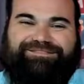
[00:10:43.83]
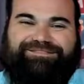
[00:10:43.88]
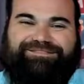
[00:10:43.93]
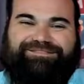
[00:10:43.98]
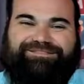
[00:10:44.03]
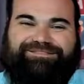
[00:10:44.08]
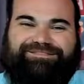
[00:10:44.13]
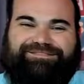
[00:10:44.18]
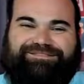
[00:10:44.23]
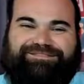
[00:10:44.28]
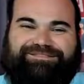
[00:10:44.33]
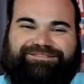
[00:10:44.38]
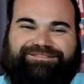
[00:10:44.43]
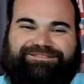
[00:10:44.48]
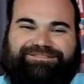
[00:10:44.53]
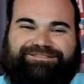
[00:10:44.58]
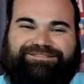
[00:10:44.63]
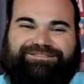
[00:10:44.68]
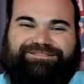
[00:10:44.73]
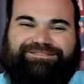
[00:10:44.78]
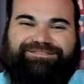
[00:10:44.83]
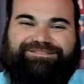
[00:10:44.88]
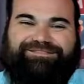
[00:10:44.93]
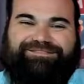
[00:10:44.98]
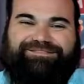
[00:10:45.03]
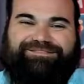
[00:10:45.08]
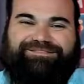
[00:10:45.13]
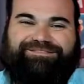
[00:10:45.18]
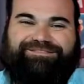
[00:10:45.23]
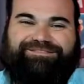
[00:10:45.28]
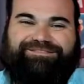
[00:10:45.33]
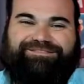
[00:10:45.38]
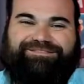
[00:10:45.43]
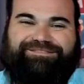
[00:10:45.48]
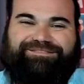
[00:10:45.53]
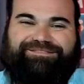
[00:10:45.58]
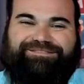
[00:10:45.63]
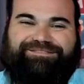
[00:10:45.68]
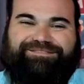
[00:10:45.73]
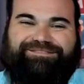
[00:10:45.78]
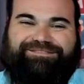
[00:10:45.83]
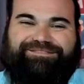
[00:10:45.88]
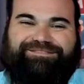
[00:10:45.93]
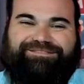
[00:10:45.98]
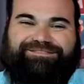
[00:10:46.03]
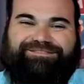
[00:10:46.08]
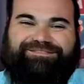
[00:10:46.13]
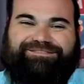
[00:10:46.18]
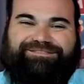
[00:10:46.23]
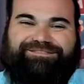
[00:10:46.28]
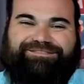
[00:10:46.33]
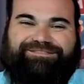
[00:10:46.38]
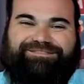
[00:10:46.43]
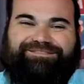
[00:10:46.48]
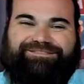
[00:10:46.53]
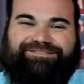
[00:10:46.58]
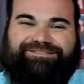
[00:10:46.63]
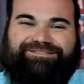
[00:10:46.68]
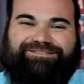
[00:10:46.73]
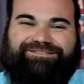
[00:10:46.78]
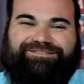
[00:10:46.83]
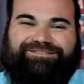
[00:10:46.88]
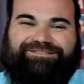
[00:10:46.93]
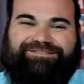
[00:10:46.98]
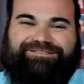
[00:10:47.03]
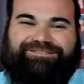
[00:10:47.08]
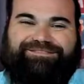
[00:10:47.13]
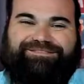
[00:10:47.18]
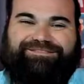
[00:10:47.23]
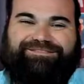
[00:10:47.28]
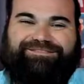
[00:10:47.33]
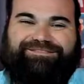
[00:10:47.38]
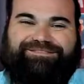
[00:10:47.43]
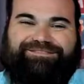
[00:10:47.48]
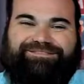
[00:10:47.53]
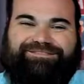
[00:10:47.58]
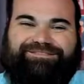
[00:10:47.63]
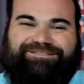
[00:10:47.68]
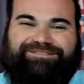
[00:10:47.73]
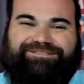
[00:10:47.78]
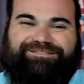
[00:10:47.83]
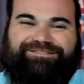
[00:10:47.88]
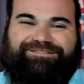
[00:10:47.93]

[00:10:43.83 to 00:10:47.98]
The person shown says nothing.